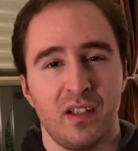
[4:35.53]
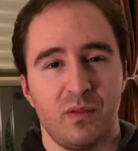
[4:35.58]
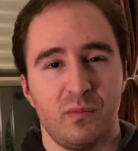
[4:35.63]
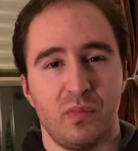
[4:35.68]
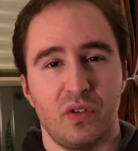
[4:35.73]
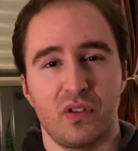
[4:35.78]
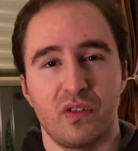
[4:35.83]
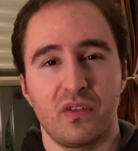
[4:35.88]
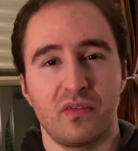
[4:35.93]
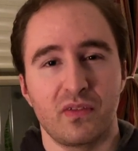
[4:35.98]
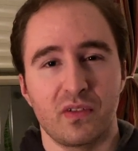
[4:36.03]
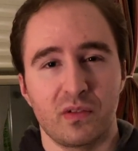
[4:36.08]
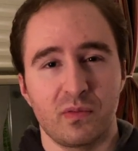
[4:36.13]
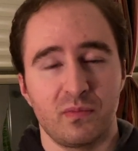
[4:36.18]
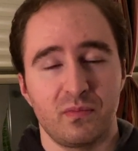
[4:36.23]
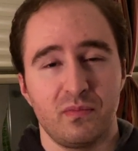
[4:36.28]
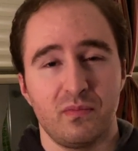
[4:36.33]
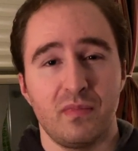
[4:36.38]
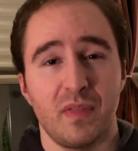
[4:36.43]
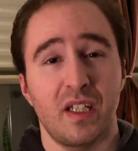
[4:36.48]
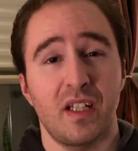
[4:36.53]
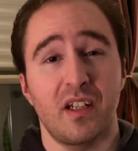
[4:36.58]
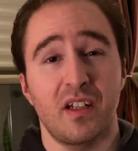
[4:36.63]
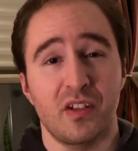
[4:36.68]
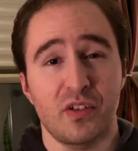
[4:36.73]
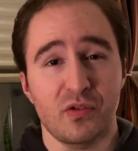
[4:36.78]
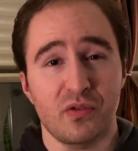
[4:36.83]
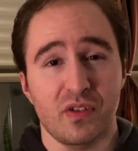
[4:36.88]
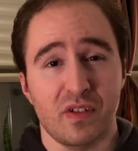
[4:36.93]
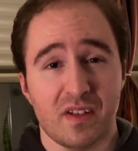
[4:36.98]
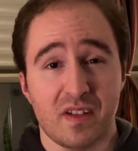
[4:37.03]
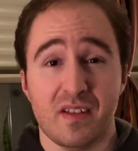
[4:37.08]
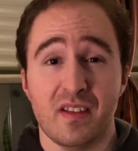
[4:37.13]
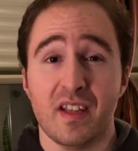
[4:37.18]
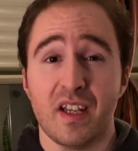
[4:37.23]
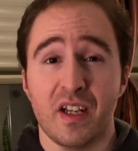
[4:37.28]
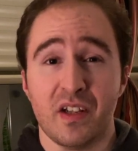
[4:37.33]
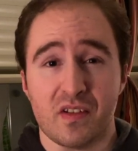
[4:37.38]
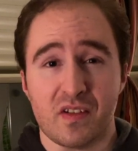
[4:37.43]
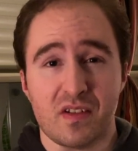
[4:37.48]
but over many hundreds and
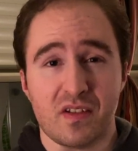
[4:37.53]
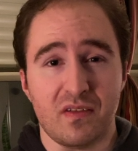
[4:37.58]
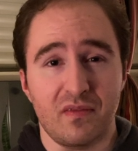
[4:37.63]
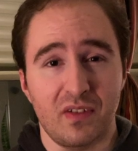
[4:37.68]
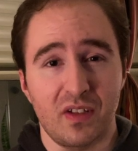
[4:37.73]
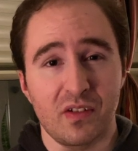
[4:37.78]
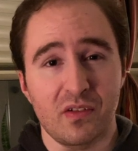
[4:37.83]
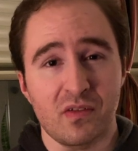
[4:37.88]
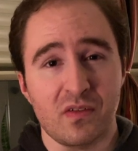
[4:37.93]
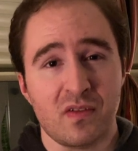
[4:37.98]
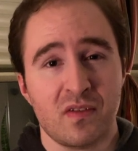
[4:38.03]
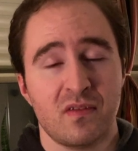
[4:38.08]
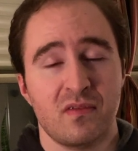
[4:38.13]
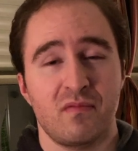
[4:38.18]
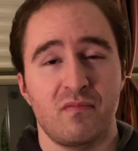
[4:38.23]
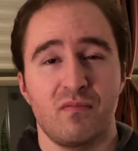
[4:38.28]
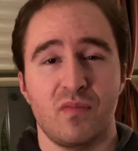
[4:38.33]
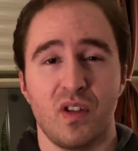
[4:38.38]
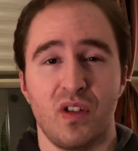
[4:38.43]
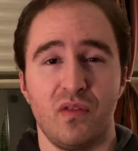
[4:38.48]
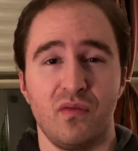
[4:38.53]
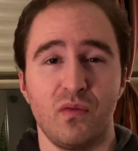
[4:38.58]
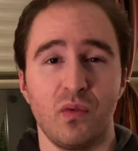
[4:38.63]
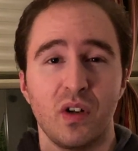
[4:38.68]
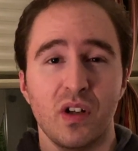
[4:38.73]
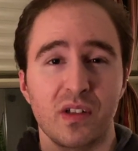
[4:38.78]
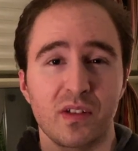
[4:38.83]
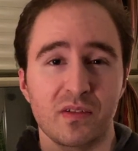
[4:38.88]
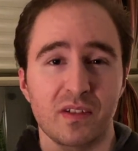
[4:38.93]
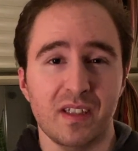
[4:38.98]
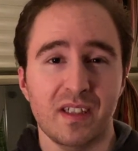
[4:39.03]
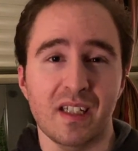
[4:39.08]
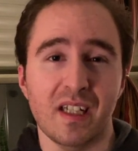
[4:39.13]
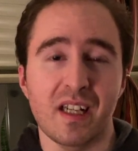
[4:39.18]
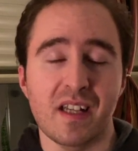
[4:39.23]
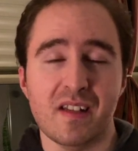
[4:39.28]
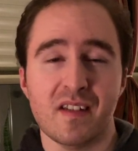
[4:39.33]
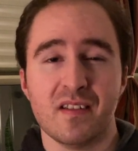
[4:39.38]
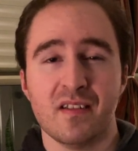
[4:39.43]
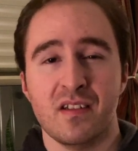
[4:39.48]
thousands of years of water and
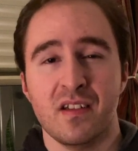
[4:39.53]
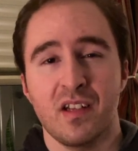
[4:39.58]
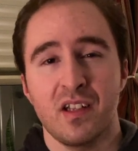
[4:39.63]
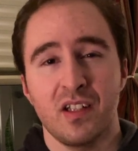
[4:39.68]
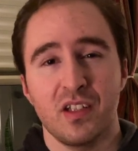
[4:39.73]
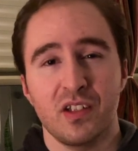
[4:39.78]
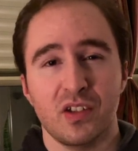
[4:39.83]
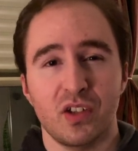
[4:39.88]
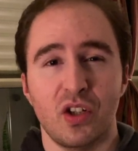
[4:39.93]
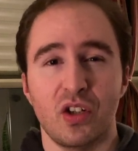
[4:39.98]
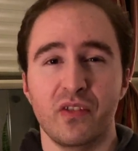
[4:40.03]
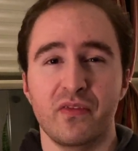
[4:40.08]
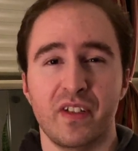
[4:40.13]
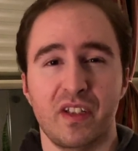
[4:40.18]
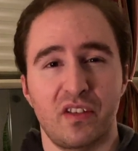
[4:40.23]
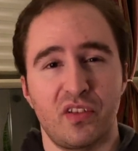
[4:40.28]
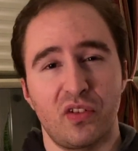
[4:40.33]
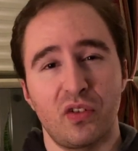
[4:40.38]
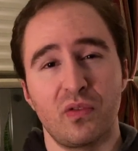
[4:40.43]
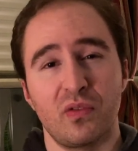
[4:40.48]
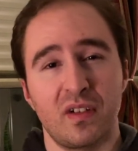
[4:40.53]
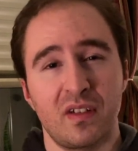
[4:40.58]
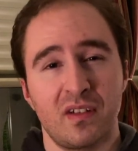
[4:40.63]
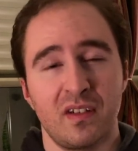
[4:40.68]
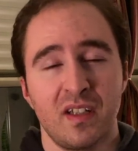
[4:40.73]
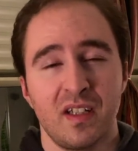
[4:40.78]
ice carving through it,